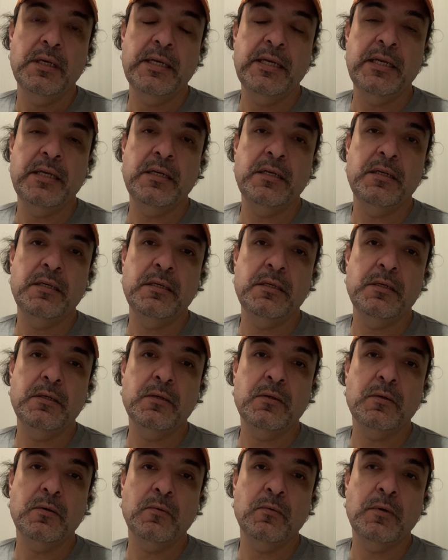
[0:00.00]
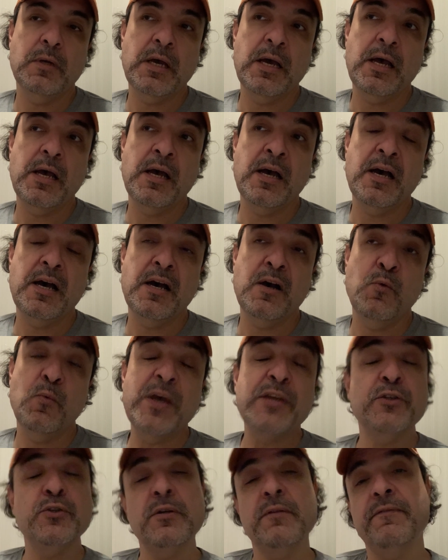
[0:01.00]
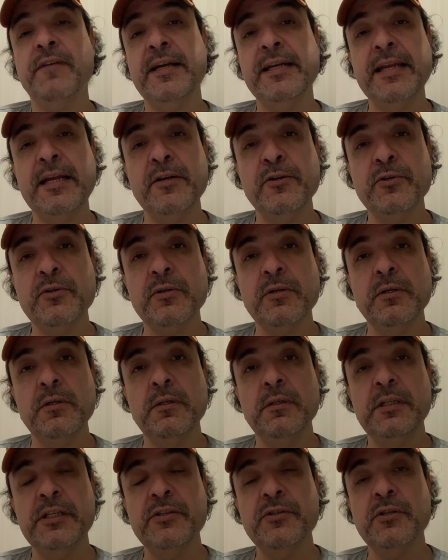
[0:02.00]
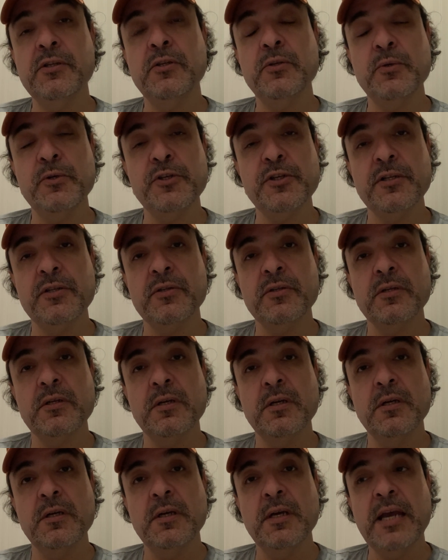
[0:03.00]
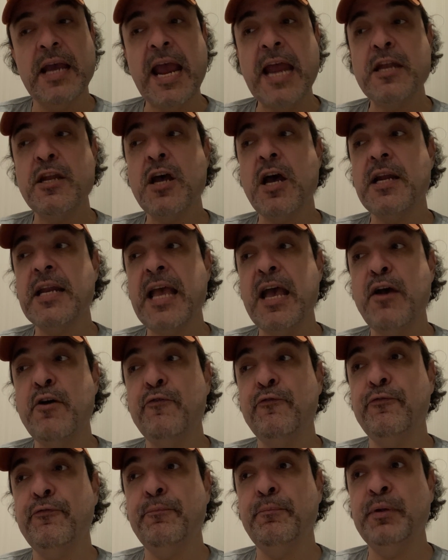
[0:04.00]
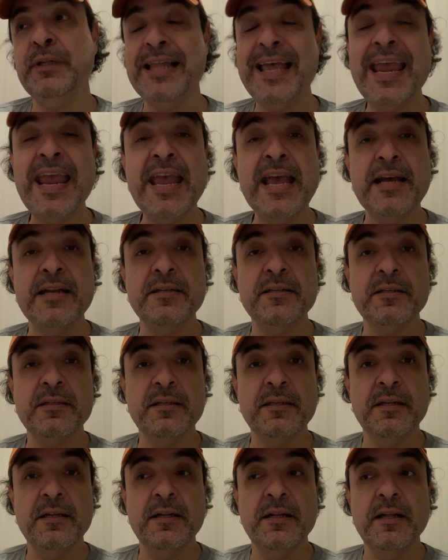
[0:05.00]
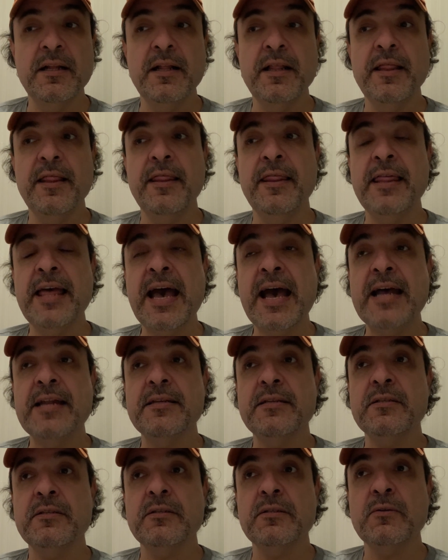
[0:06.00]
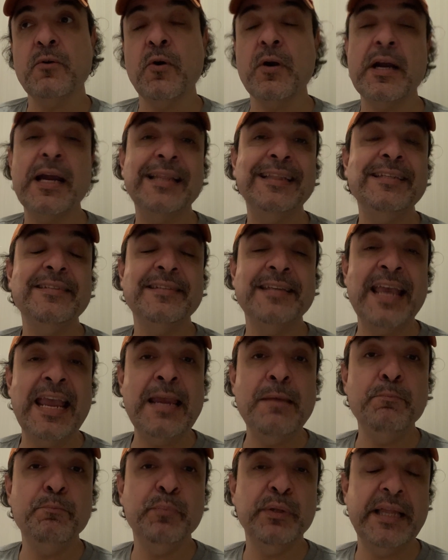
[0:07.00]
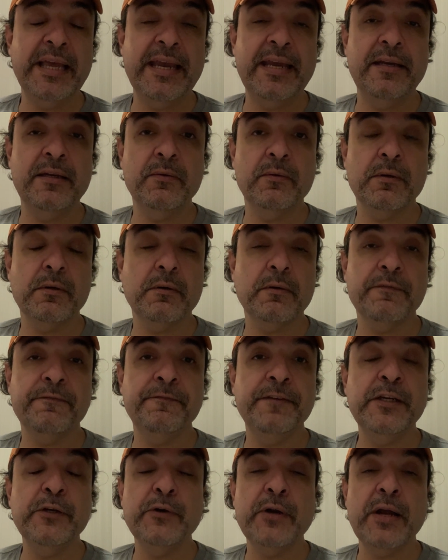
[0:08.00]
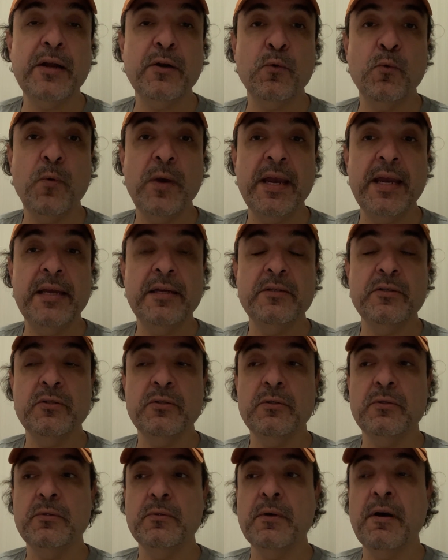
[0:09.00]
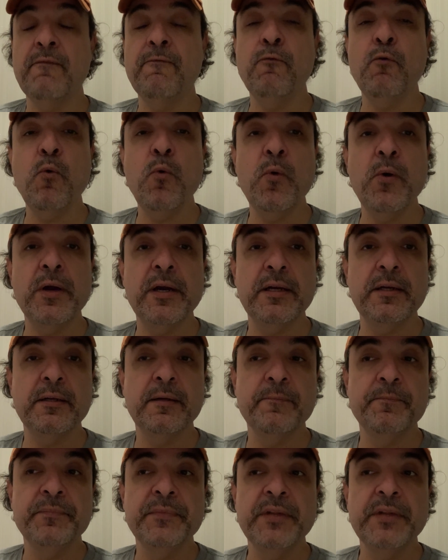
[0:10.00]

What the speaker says: in Western financial institutions and not have planned that, or at least game played, or figured out a way to avoid